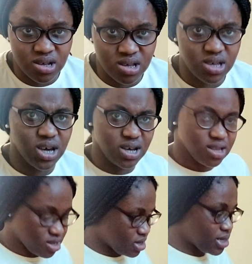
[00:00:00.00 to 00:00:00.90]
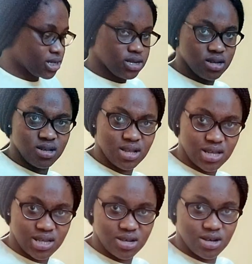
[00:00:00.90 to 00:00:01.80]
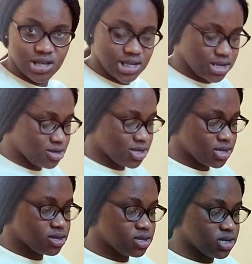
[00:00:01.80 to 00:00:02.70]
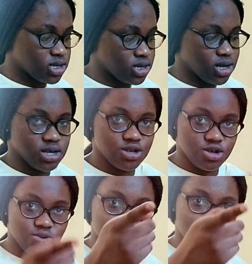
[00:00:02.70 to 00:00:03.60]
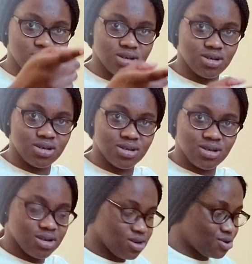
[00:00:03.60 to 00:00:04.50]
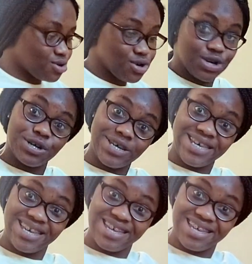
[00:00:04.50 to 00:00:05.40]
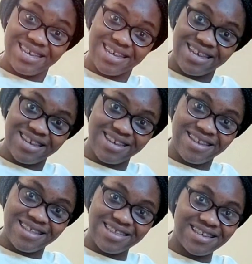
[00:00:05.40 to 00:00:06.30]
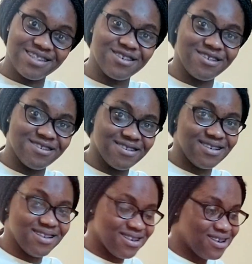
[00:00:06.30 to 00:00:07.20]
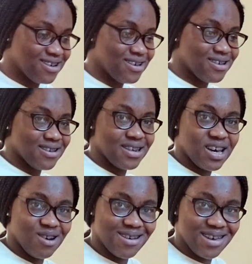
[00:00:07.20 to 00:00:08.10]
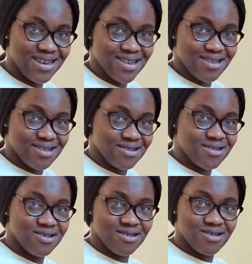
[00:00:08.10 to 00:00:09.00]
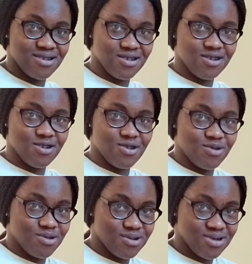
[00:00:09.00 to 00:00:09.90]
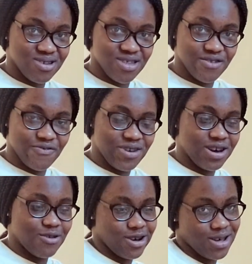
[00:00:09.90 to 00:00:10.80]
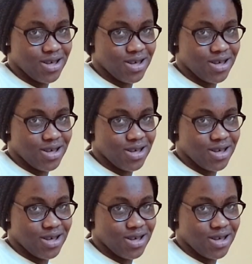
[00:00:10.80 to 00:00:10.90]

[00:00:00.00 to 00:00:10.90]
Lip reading: Yeah, that's the consistency they show. Oh, that's good. Now in go the flour.